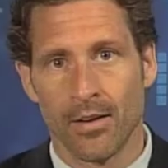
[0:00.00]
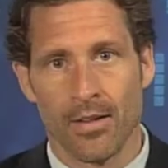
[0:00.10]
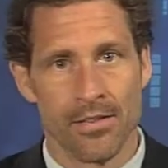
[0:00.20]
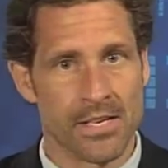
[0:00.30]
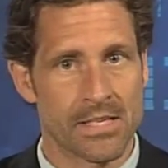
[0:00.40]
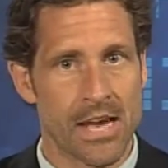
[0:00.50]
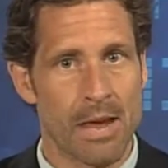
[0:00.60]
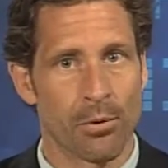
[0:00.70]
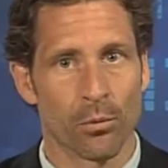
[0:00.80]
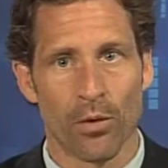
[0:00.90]
This
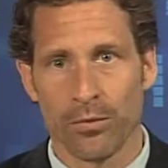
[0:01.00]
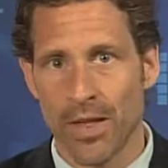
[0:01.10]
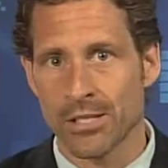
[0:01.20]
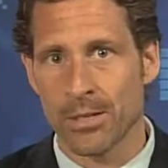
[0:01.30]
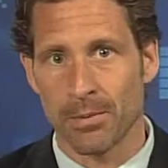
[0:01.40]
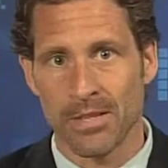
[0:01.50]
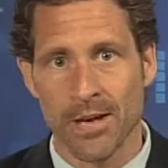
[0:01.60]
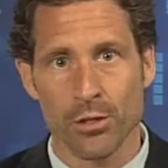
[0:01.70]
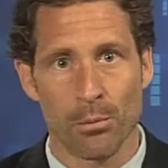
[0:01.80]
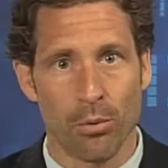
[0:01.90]
table reflects the
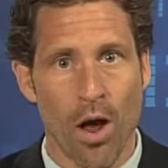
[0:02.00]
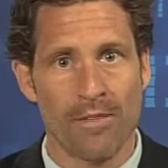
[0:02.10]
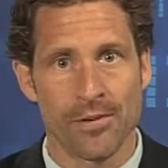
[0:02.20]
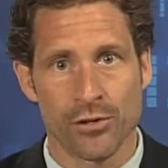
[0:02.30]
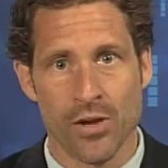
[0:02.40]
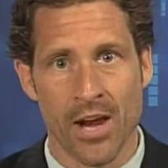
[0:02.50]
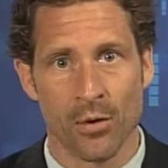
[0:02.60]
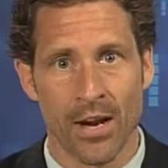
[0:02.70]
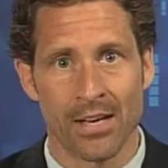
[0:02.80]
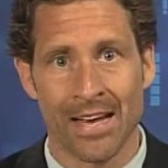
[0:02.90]
potential profit
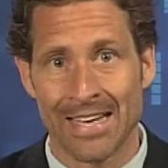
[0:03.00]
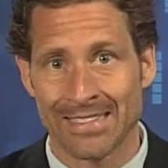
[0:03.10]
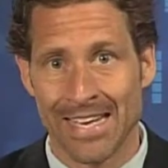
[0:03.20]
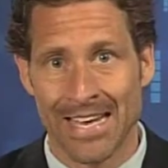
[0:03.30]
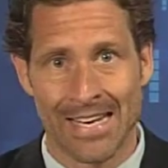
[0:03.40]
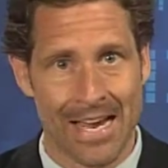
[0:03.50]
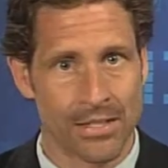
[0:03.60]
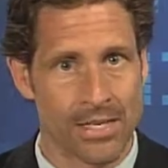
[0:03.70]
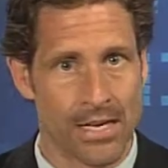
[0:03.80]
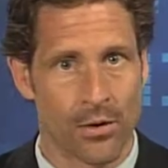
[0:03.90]
generated as the
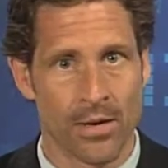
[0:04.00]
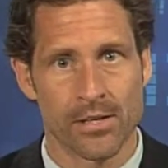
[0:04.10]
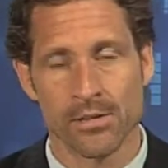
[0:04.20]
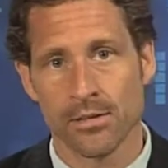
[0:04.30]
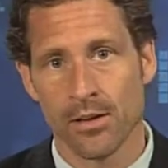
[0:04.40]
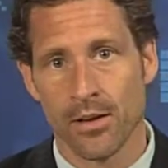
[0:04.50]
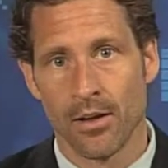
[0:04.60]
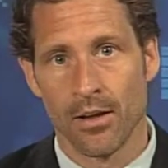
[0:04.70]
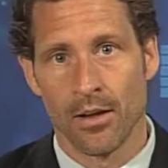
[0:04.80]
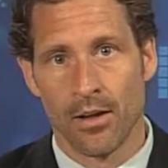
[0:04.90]
index decreases.
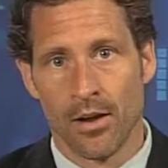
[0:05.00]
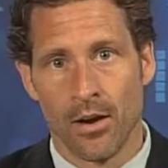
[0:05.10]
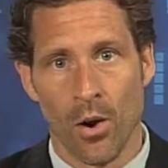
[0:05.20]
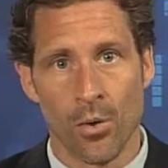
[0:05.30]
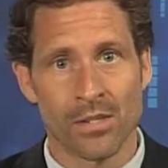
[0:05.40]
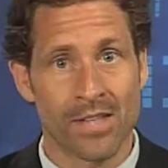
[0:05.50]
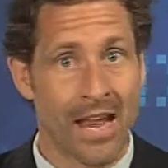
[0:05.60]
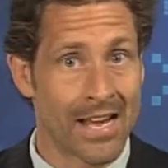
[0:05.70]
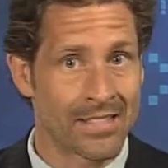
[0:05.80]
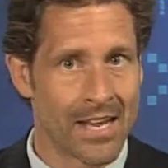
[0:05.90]
Notice
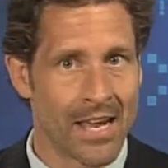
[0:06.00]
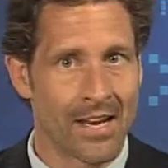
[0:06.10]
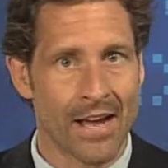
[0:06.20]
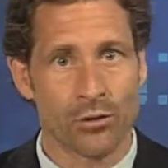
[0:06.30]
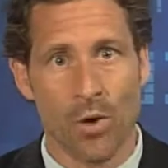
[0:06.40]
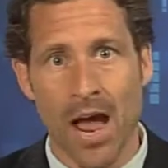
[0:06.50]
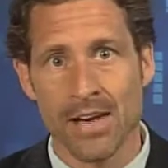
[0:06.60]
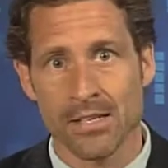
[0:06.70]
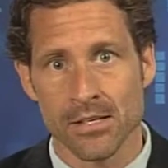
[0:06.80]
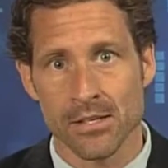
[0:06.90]
that as the index
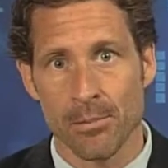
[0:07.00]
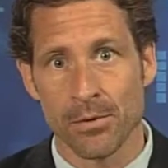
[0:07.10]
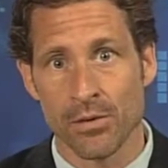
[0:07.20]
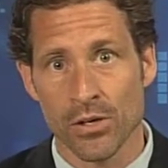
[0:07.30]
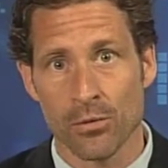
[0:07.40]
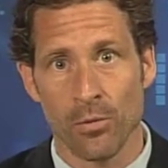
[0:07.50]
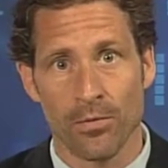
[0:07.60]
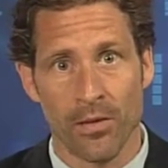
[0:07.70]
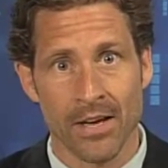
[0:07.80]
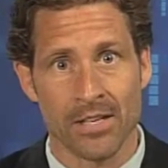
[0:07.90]
rises, the position
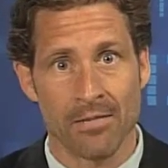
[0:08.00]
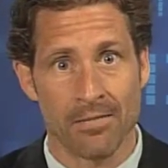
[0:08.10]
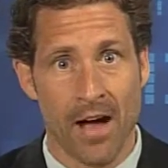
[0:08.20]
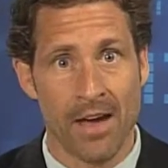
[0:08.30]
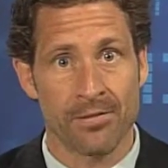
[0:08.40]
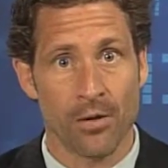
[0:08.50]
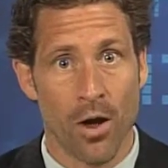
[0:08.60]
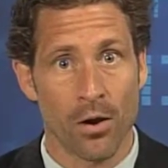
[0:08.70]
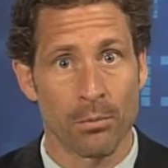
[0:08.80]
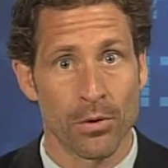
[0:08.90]
reflects a
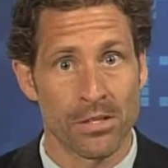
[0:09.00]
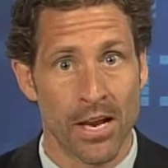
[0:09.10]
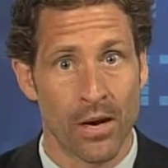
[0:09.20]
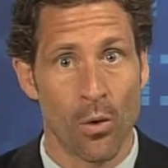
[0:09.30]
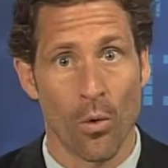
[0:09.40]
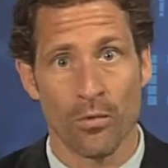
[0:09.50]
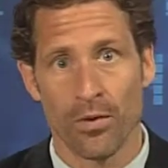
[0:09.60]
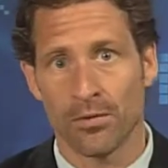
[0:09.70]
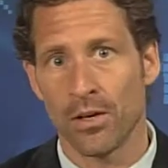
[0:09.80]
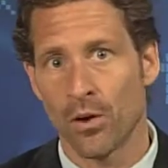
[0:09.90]
$5 per tick or
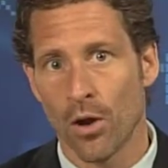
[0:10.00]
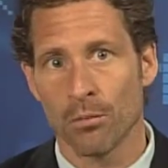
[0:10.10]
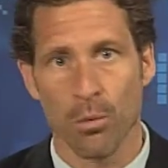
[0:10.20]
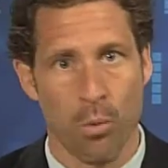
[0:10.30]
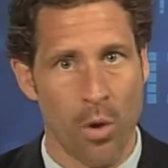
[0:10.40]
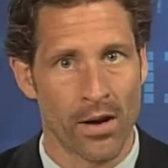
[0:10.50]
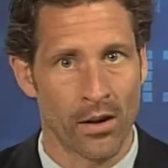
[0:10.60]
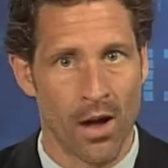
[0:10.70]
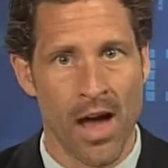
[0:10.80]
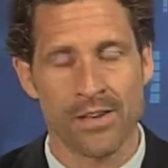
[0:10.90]
$50 per point
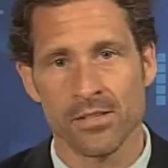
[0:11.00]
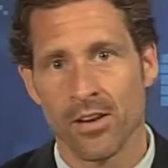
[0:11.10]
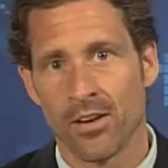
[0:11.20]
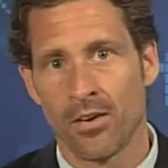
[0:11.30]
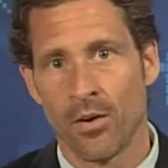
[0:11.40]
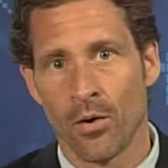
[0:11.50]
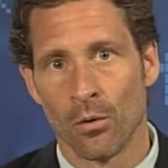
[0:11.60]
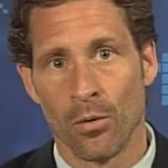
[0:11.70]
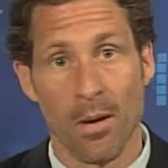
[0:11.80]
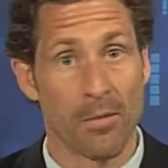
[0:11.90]
loss.
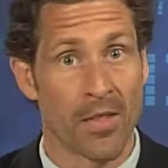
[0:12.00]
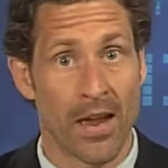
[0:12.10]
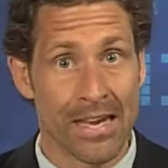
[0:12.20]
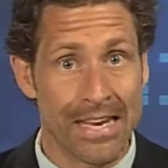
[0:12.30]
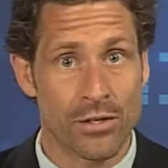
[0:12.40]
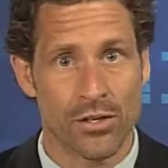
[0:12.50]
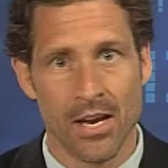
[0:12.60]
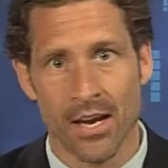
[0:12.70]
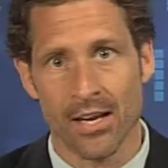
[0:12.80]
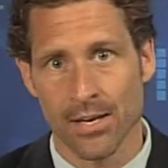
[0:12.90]
Remember that each
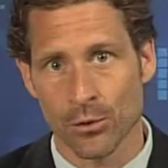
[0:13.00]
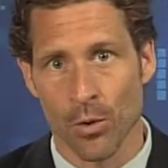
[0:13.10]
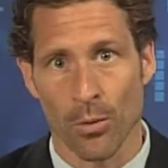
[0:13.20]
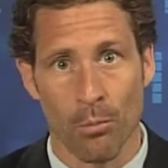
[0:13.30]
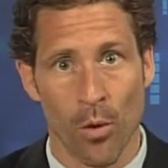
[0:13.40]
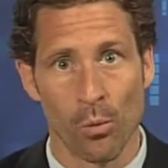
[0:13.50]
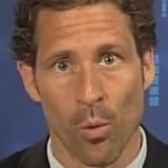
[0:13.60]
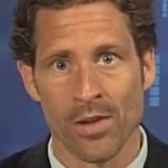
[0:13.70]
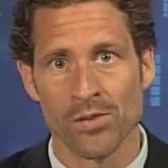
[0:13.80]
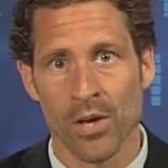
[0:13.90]
tick is worth
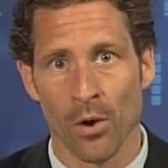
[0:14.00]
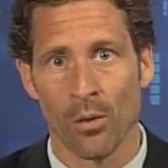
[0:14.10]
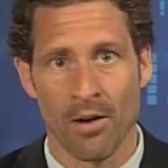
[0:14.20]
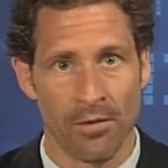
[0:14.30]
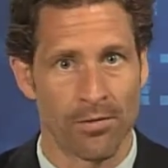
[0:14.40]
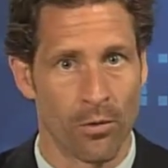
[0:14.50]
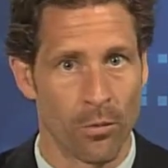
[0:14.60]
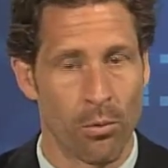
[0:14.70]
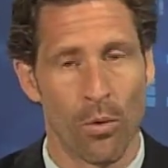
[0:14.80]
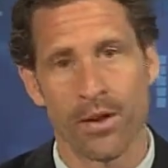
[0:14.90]
0.10 of a full
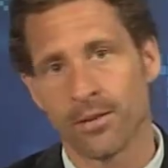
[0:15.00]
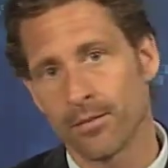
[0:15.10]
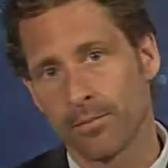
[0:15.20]
point.